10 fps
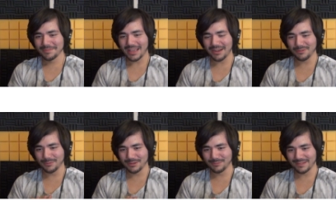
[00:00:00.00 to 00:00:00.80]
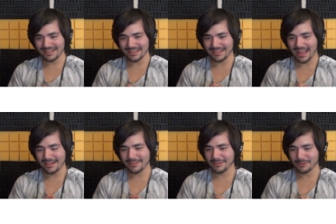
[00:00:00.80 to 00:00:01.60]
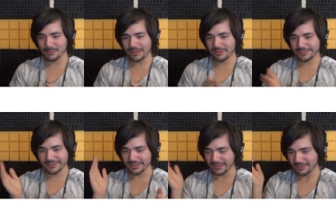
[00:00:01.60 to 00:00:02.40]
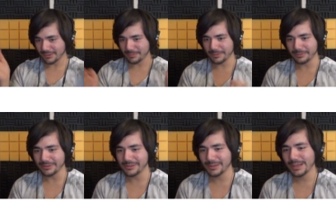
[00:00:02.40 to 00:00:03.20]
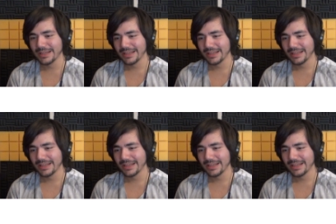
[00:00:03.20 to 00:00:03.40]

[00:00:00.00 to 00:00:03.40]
Everyone was like dancing or whatever. I don't know what people do.